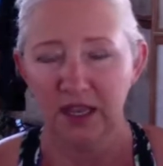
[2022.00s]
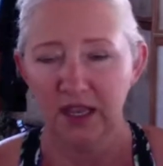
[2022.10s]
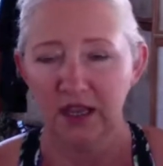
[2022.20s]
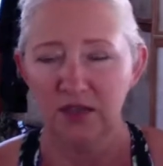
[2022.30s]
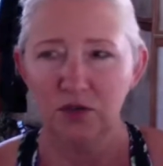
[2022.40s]

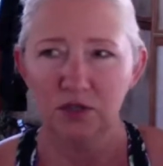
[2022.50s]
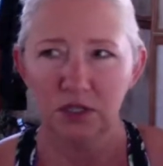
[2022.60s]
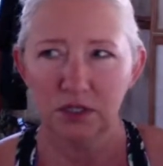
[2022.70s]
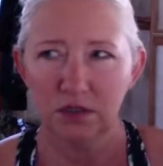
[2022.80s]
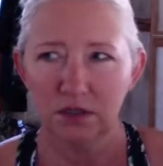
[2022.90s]
I use
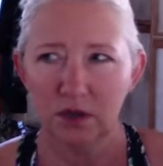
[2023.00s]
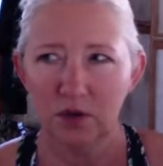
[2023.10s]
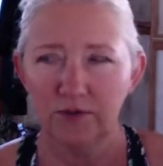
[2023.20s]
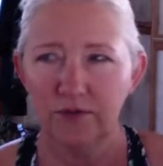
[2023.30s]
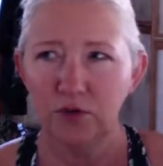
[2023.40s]

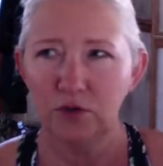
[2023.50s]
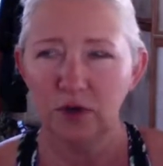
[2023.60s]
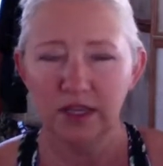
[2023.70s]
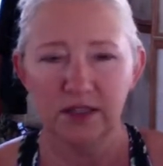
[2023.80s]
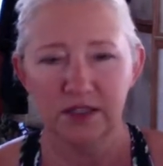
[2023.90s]
tofu
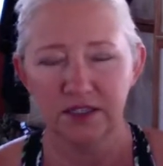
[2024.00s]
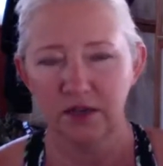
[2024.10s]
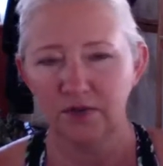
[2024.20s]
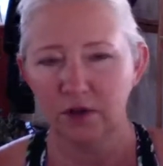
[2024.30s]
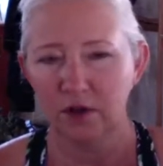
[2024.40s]
and this
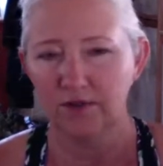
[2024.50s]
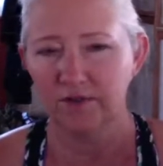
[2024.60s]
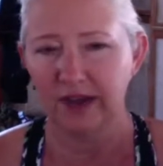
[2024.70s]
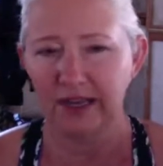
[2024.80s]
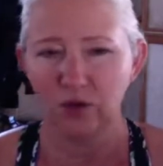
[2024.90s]
stuff called
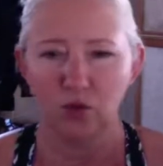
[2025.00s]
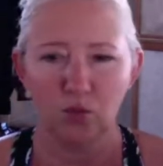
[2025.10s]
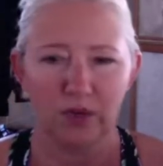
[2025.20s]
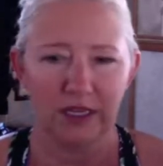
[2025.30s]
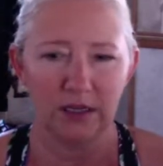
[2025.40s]
Vital
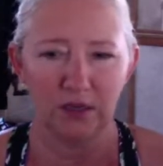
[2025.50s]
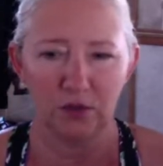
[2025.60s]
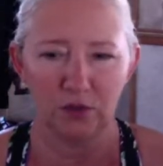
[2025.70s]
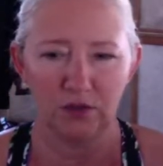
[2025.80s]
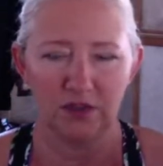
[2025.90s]
Wheat
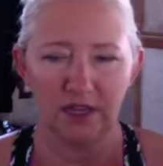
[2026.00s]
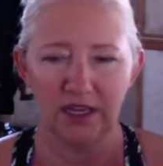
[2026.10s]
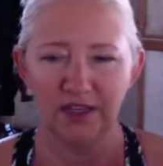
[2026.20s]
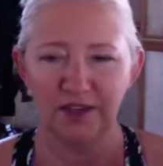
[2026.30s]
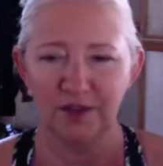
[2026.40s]
Gluten,
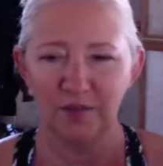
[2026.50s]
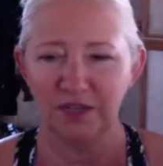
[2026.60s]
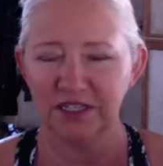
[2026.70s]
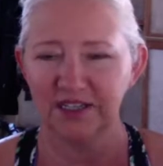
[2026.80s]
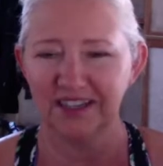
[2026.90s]
and you
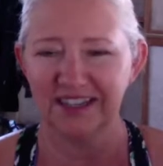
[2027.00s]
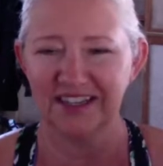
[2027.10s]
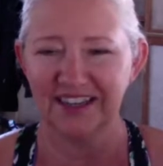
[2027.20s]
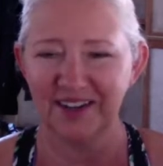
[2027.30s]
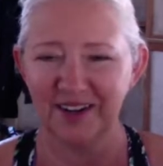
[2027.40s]
mix it
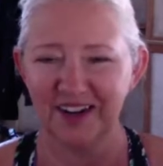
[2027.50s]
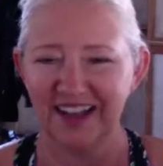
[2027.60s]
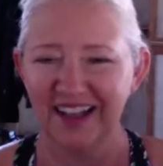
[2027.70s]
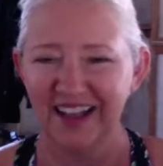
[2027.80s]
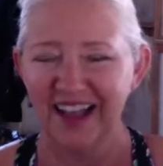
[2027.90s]
together.
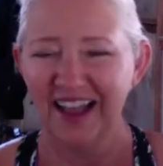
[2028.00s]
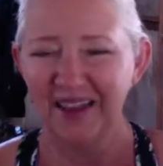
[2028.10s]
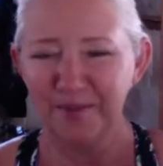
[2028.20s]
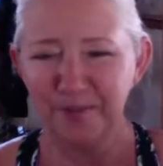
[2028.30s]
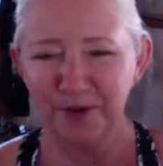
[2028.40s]

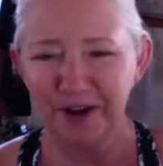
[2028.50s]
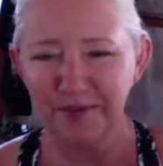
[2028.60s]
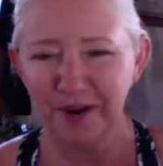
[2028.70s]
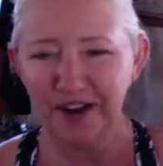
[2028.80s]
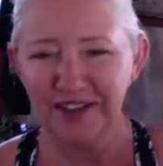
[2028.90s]
Hey,
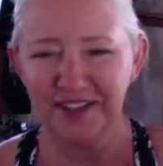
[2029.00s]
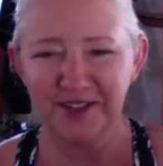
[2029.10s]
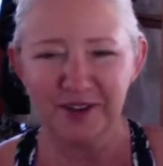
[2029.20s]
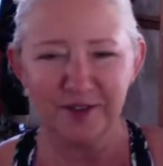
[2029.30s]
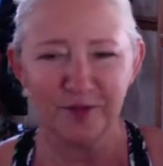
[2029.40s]
Brian
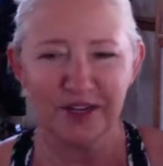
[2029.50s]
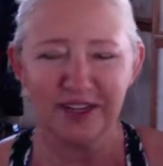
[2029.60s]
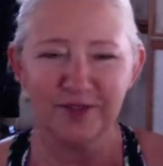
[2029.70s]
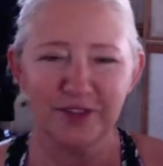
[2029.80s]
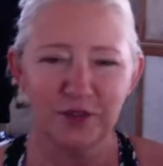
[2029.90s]
Stern, what are
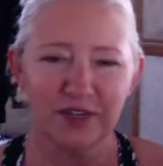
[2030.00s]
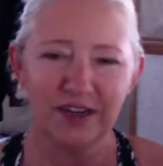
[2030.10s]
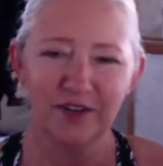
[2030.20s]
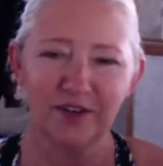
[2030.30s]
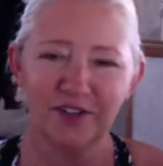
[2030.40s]
you doing
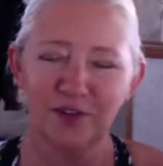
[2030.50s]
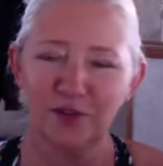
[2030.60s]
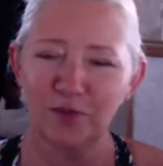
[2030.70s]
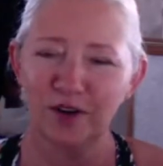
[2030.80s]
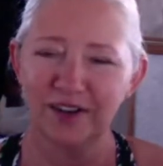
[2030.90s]
here? Aren't you at
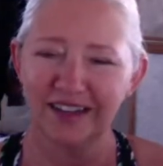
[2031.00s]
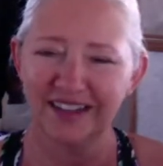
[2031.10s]
work?